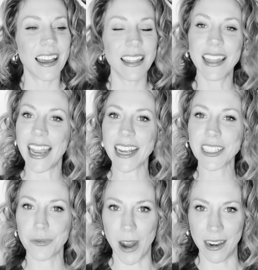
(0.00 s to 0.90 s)
The
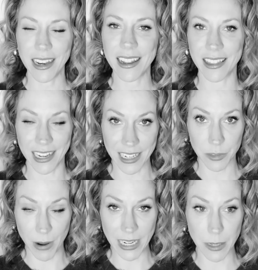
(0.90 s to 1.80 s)
next
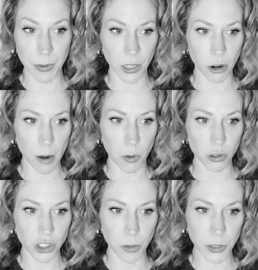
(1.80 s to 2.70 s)
way to build our
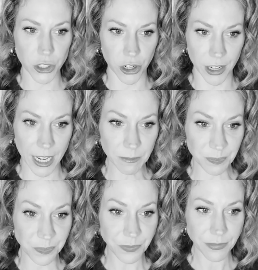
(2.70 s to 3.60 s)
emotional maturity
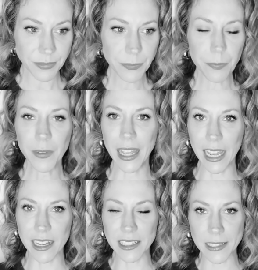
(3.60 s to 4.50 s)

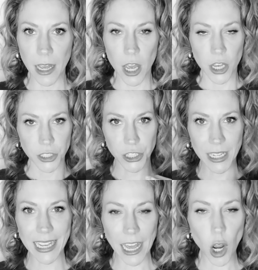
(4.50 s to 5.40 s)
is to
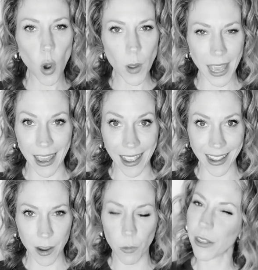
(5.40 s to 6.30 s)
get
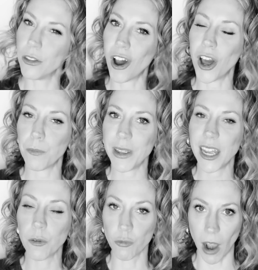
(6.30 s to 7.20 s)
okay with not
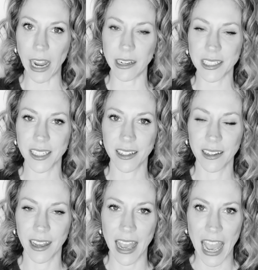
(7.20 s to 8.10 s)
being right.
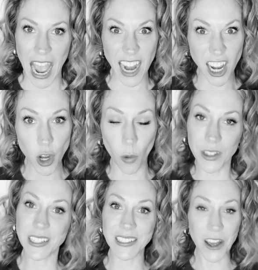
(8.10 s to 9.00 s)
And I know
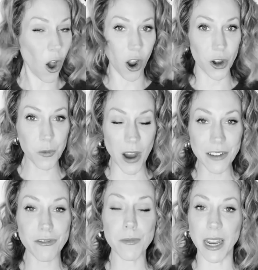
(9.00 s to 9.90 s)
this is a hard
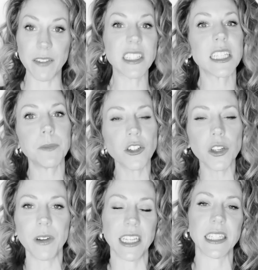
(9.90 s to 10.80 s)
one for many of us,
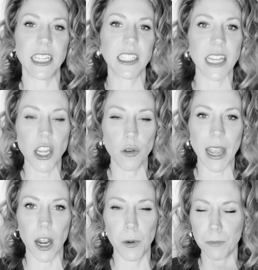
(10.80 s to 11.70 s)
especially when it's things that you
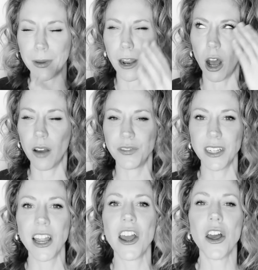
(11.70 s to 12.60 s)
care about. But
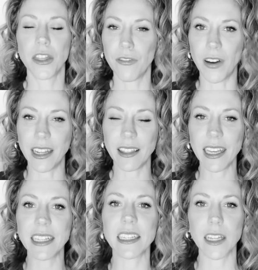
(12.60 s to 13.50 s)
often the funny
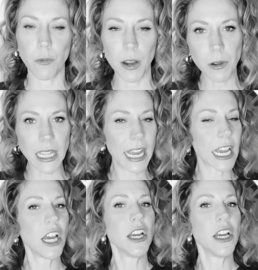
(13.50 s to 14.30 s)
thing is that we will like